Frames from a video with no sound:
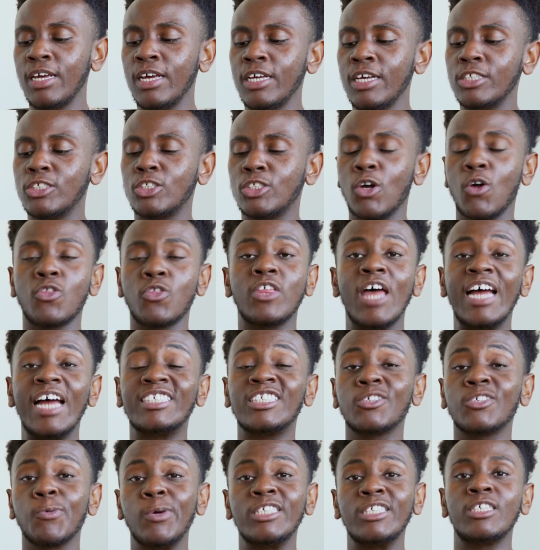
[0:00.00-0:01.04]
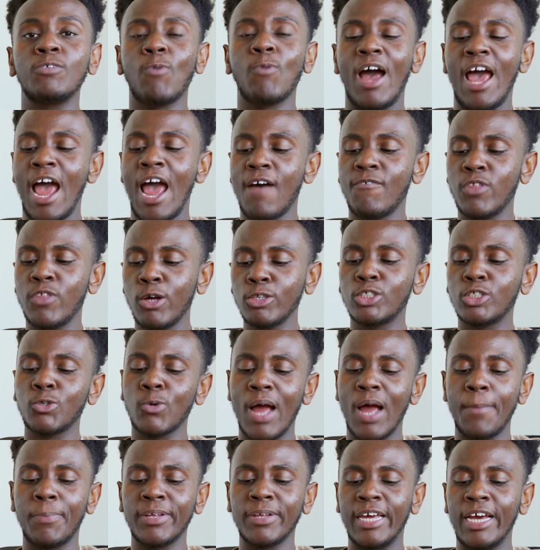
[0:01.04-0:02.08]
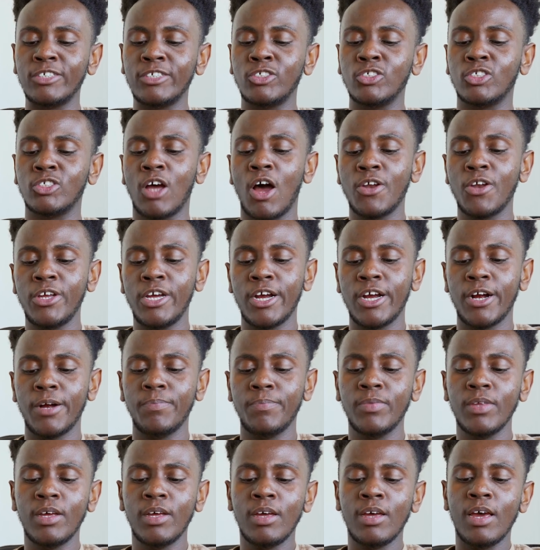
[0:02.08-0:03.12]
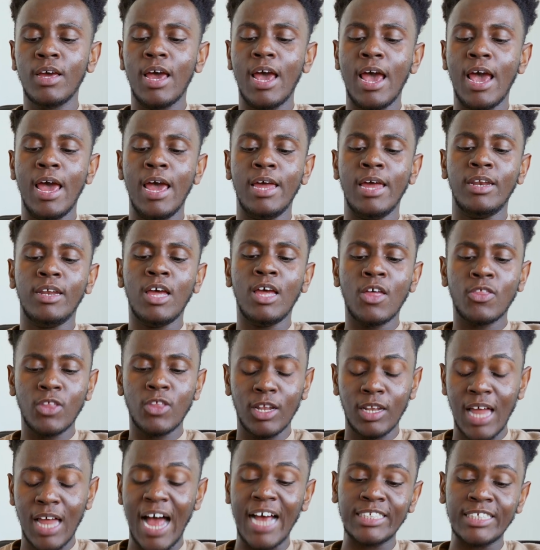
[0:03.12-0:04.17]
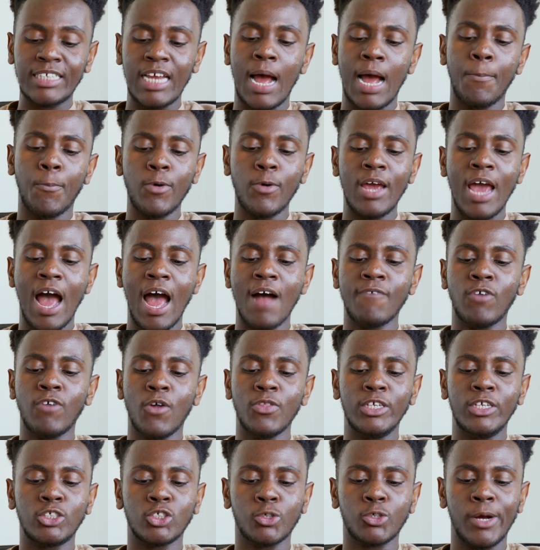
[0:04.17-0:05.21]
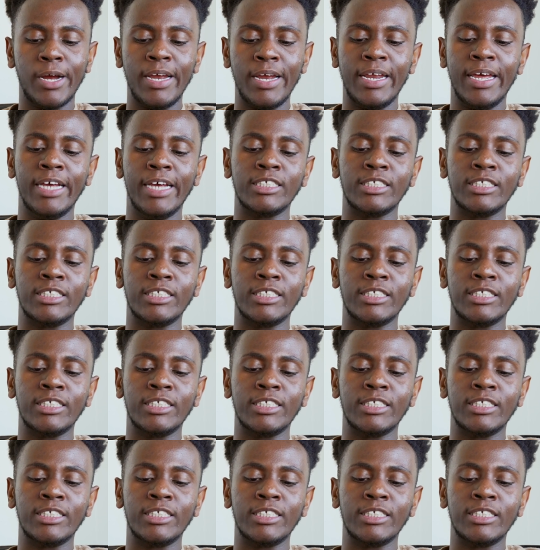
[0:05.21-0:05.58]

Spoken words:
So that's the reason why I have those two applications on here. And the last app we have on the screen is